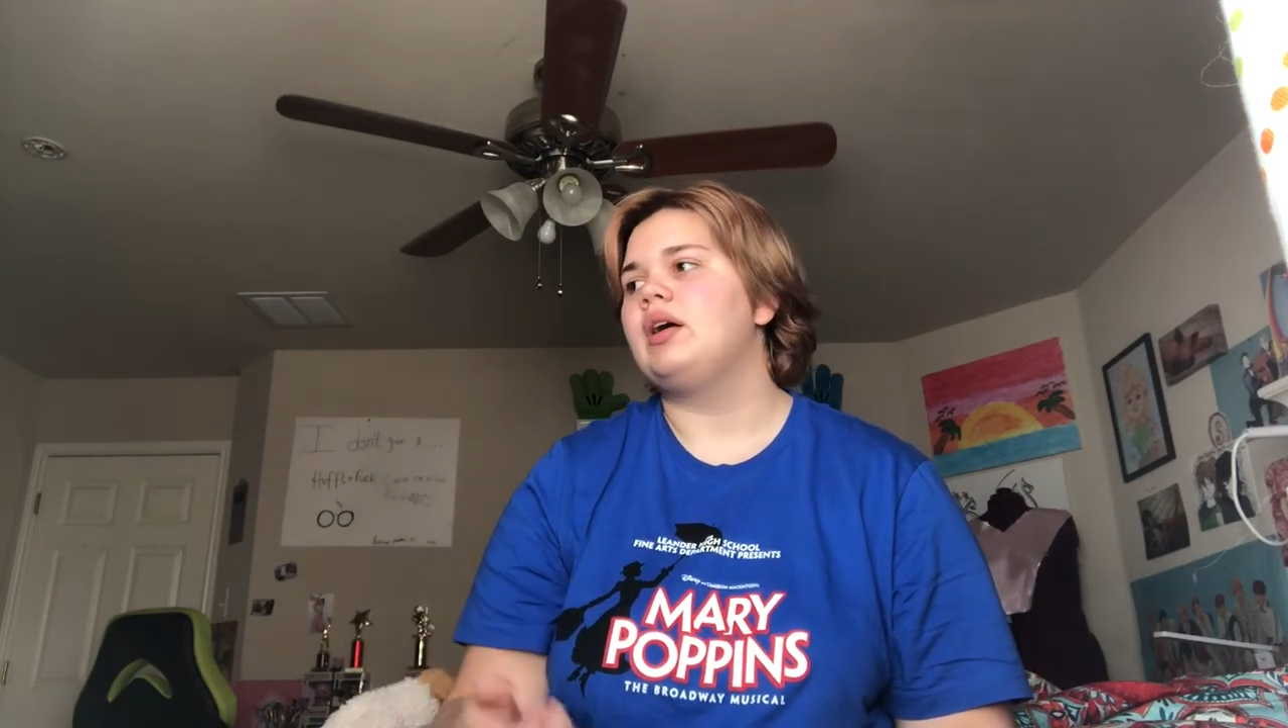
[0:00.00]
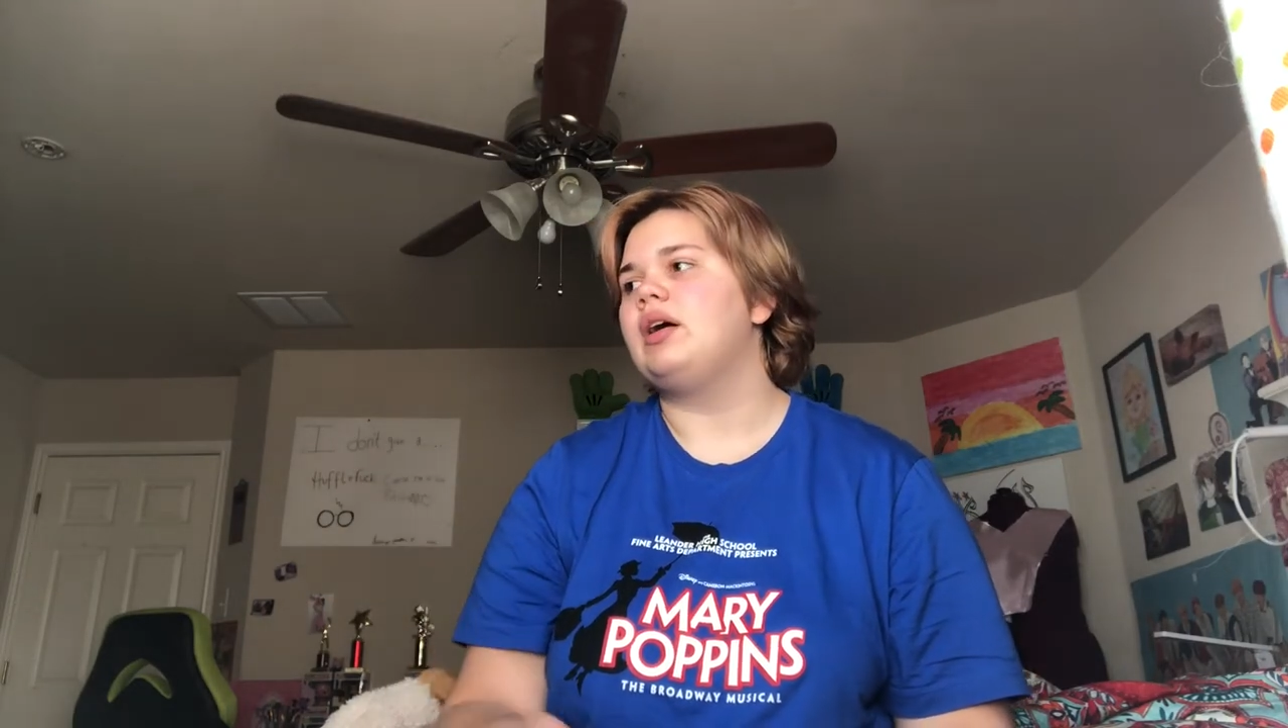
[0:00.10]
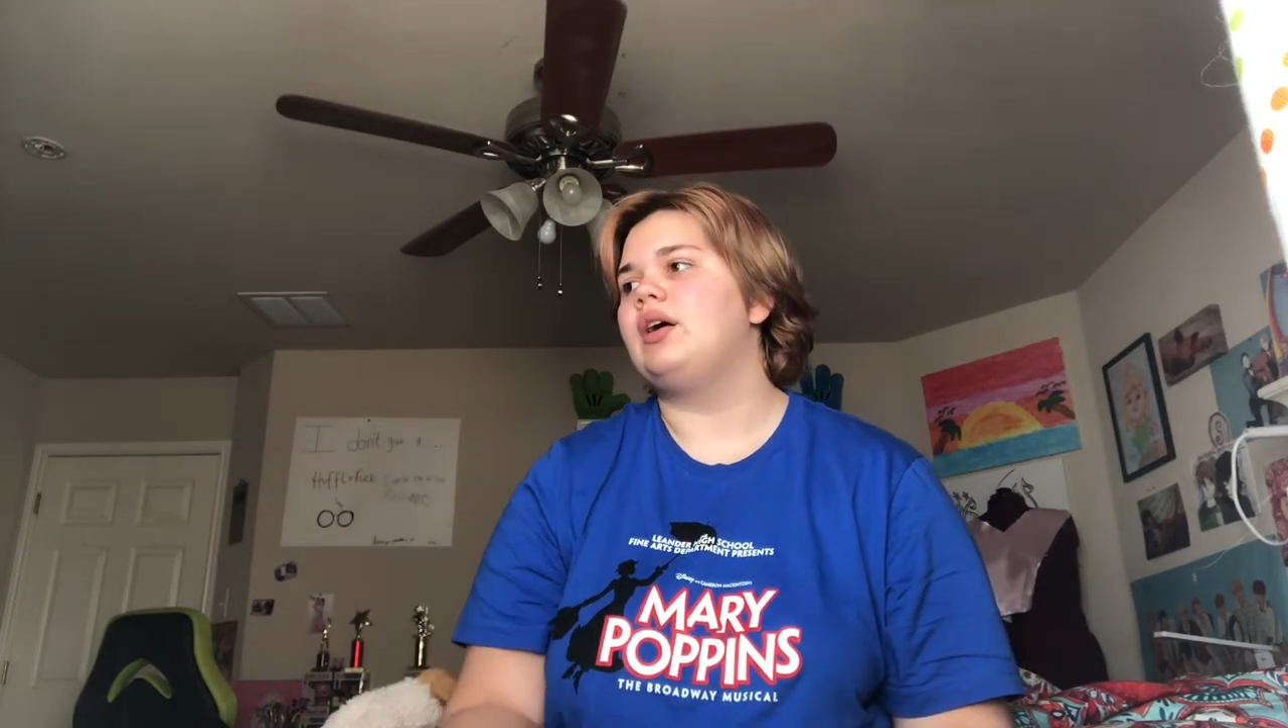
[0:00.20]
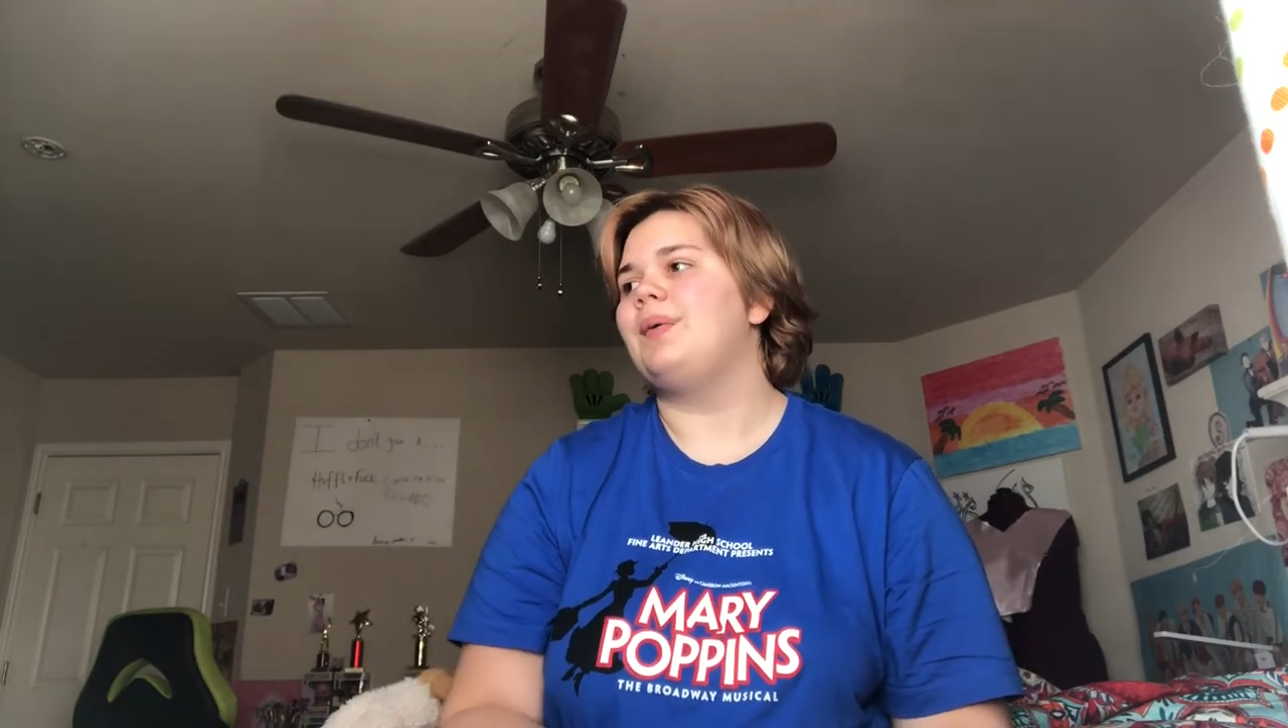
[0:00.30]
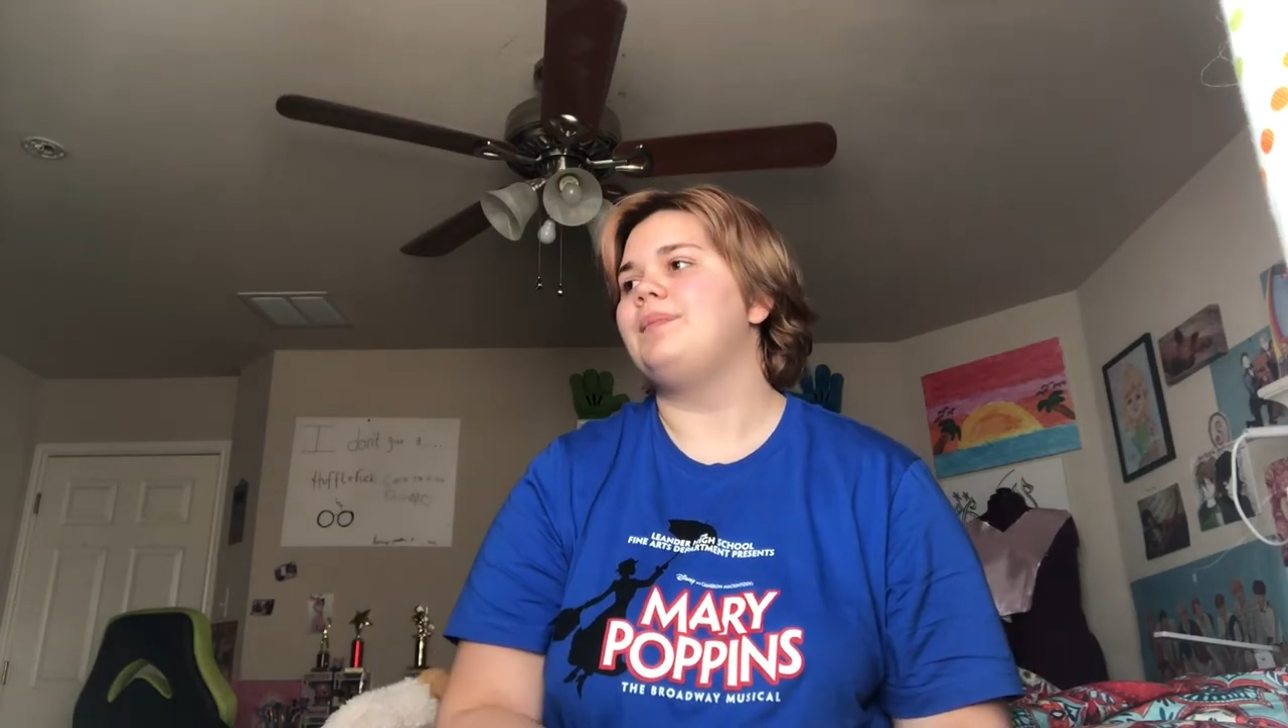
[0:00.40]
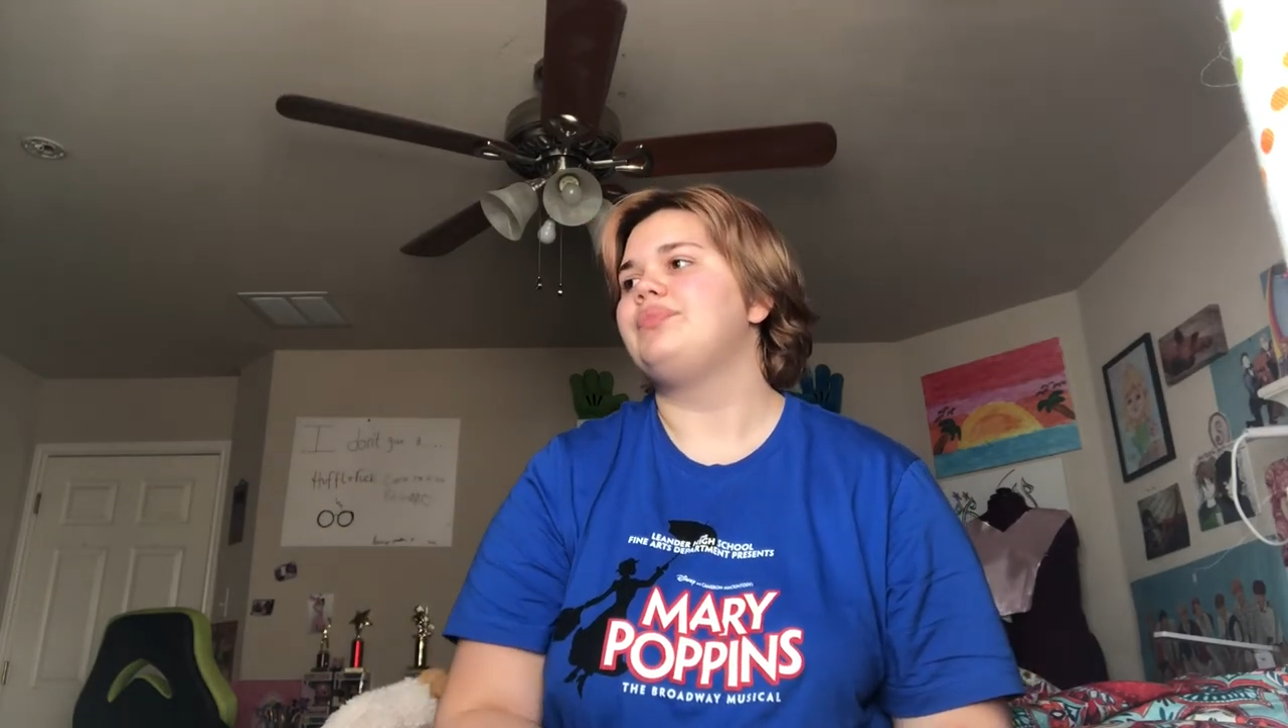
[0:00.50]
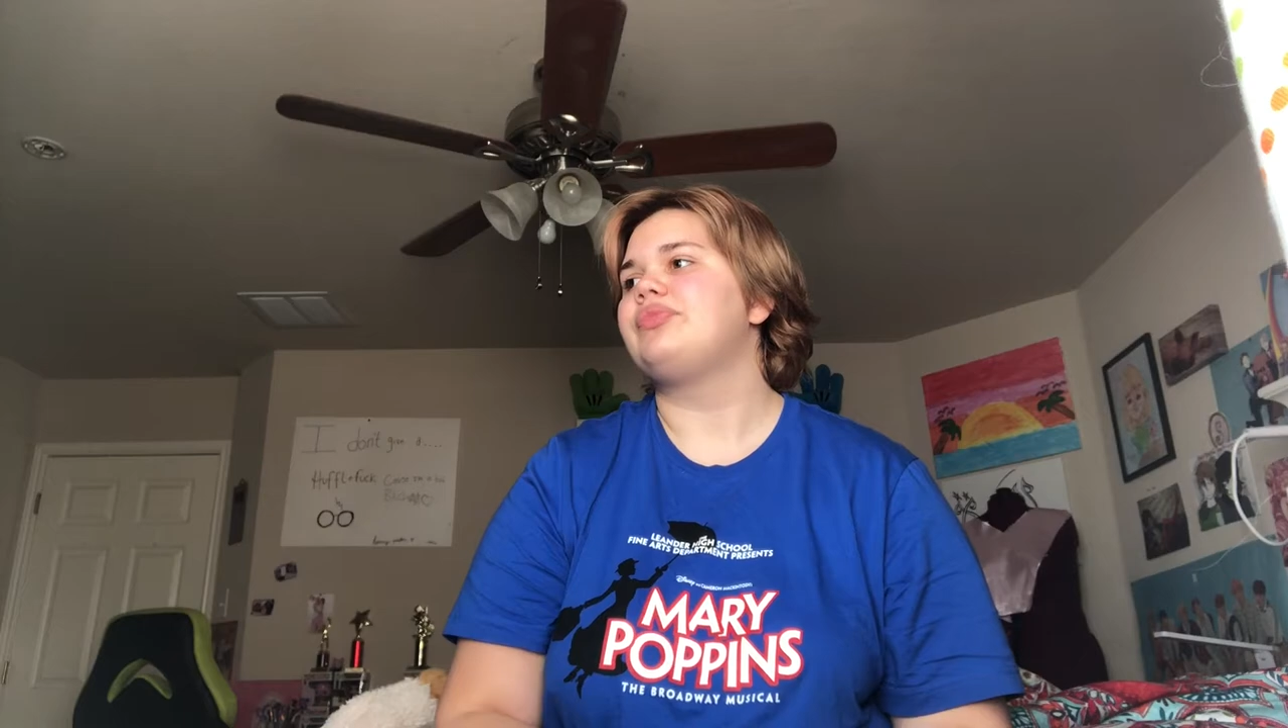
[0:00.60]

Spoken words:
And